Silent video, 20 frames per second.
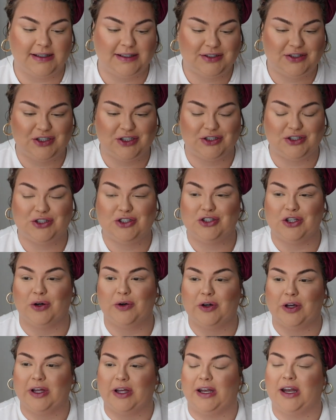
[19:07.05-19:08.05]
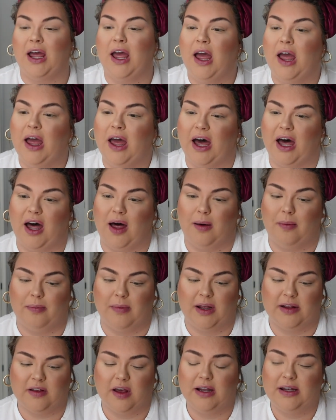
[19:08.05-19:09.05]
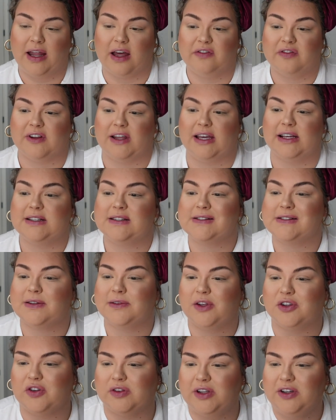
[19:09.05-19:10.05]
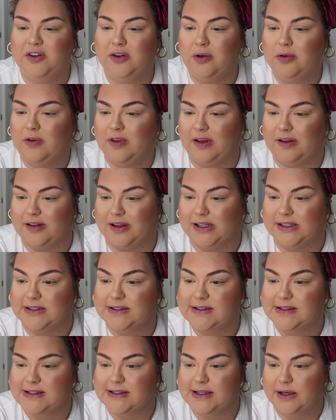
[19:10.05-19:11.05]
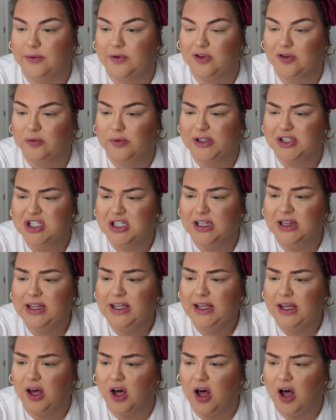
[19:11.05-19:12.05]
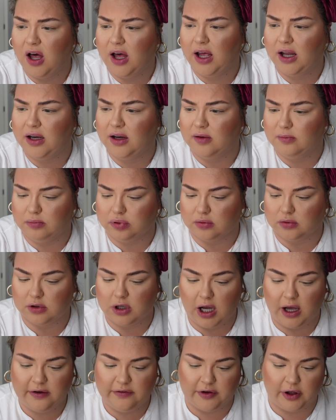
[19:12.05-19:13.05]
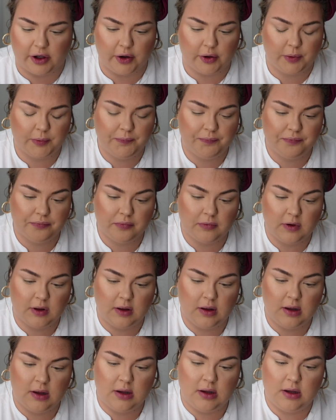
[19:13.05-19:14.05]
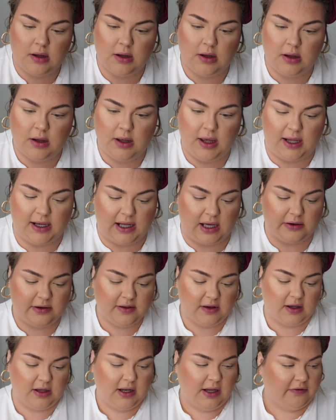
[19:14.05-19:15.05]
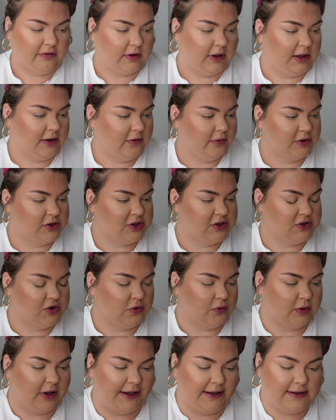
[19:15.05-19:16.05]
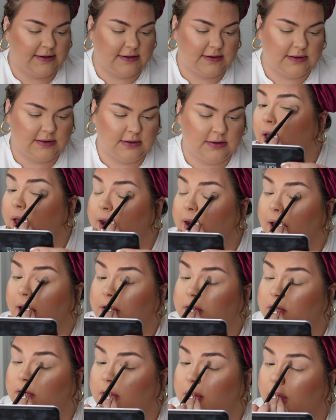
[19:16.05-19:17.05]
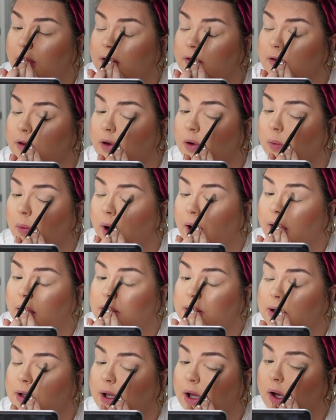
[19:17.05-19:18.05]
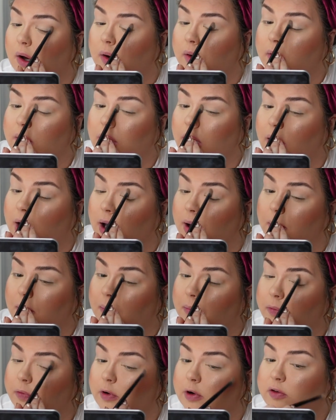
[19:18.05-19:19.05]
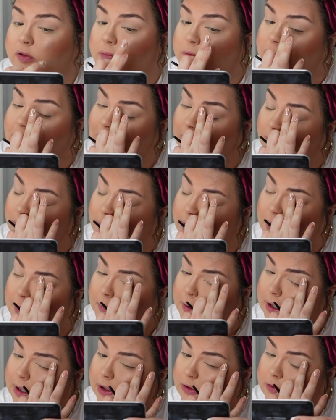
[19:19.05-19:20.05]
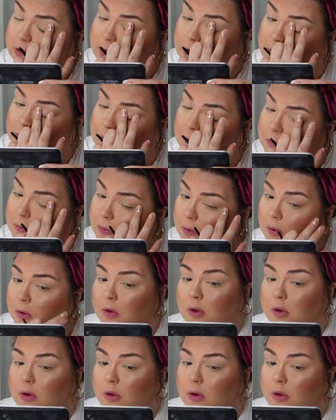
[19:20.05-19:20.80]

it's just so good. Um, it's on Netflix. There's only two seasons. It was originally on Bravo and now it's on Netflix, which is great. I had asked you guys like a while ago um, for some show recommendations